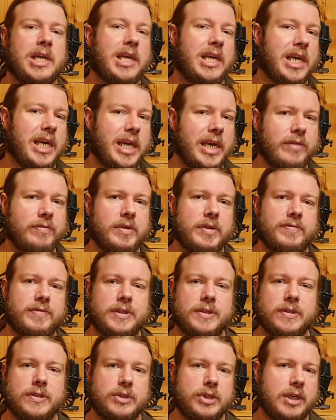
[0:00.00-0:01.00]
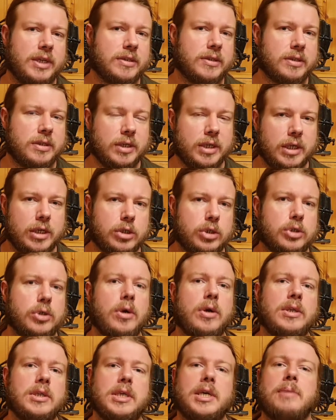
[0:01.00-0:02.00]
even if it's just a
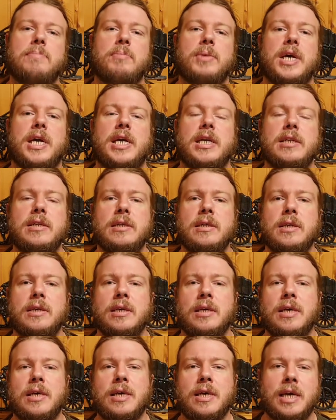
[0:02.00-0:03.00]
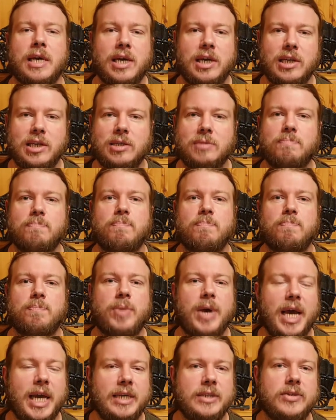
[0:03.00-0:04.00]
short campaign, it
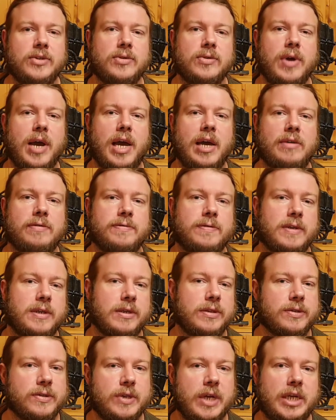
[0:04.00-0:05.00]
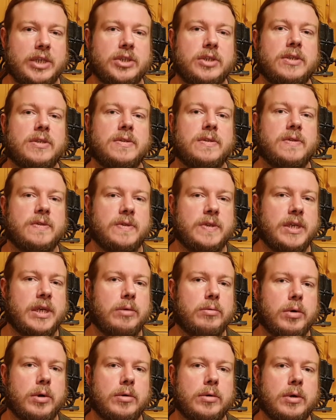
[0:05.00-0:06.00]
pays to have a session
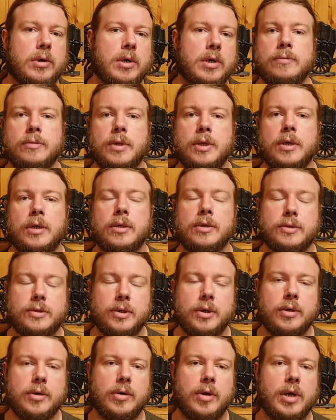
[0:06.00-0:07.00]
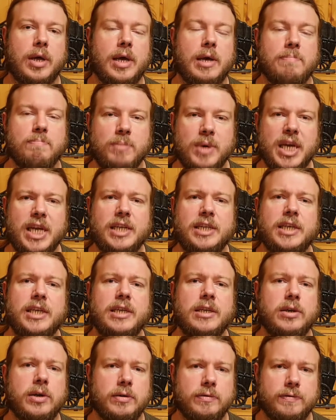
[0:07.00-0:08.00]
0. So a
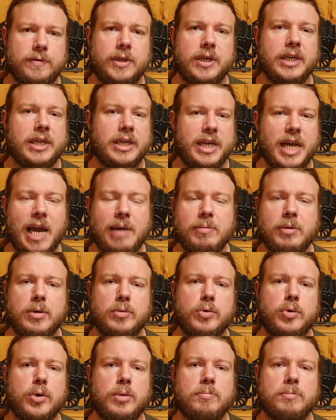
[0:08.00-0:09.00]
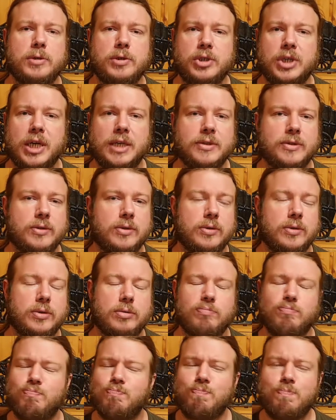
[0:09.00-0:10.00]
meeting of the gaming group just
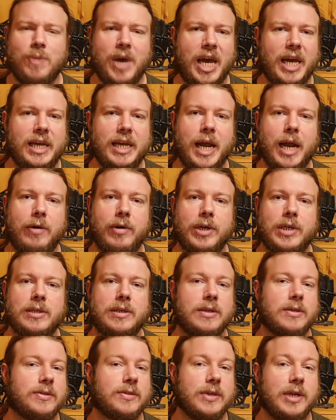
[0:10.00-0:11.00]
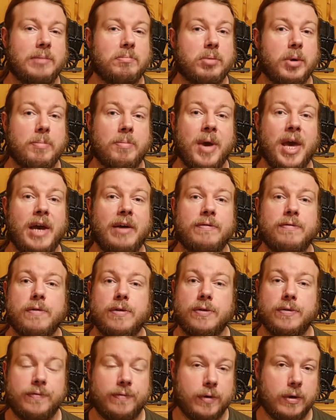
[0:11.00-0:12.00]
to make characters and prepare for
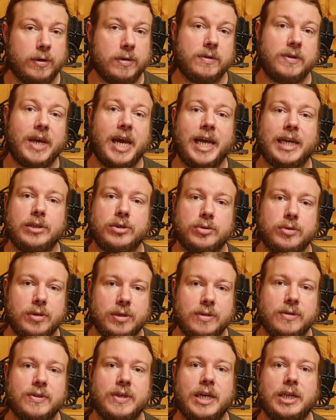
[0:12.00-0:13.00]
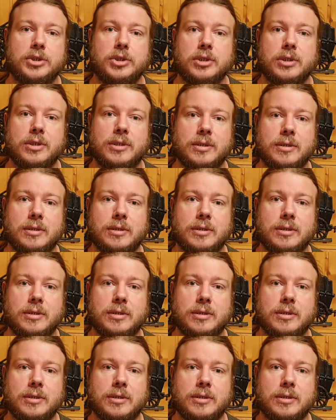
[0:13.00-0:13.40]
the first actual session.